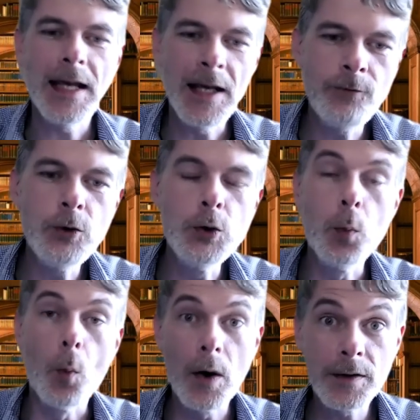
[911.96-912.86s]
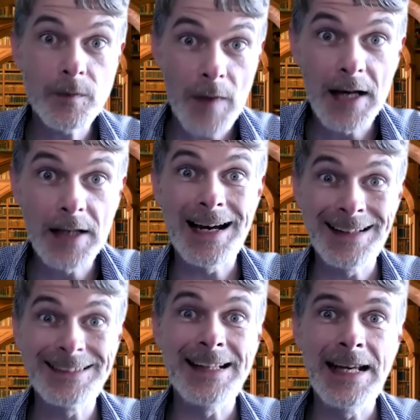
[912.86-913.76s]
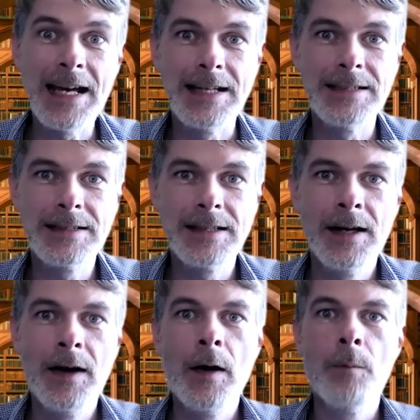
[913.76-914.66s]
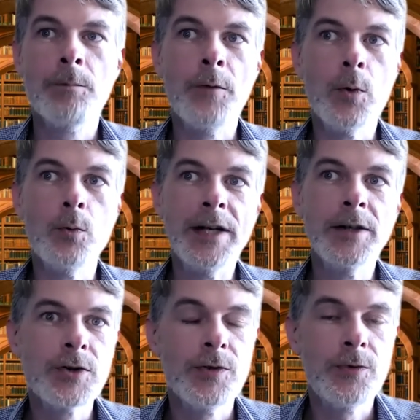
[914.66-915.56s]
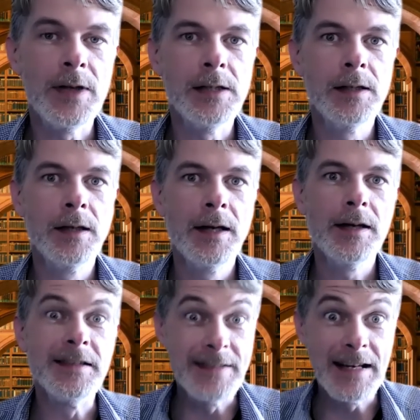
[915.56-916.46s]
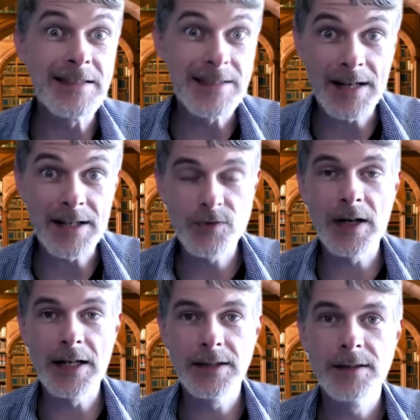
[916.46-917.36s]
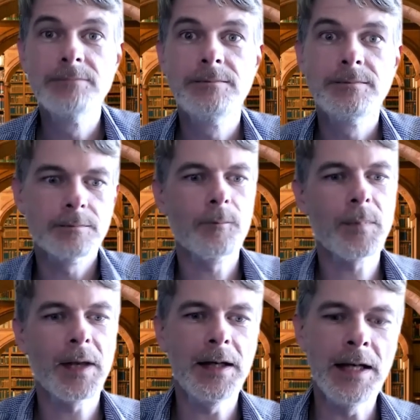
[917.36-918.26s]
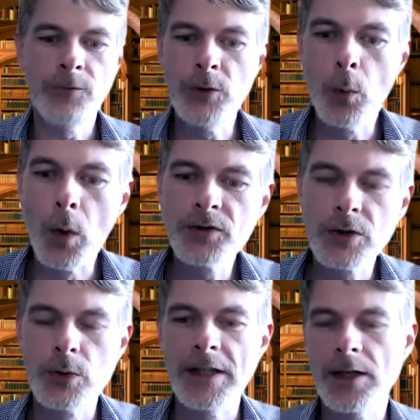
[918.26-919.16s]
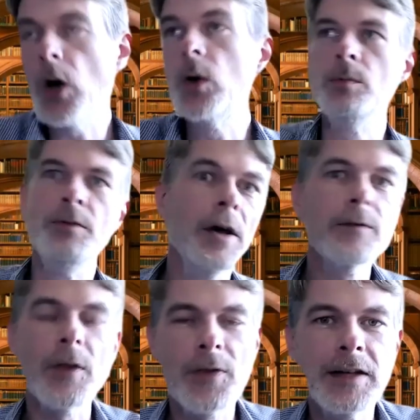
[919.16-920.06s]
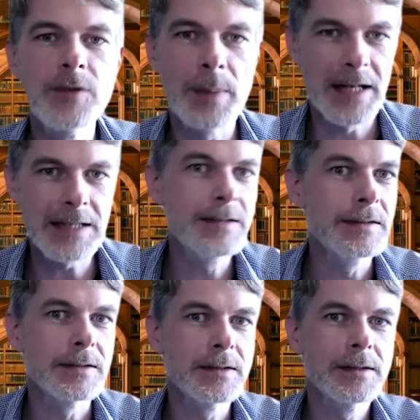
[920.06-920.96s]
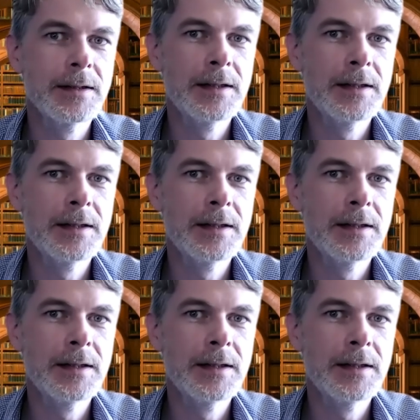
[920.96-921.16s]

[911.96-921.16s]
If you want that at the end, the reader to feel dissatisfied. If you want to create, oh, none of the things have been answered,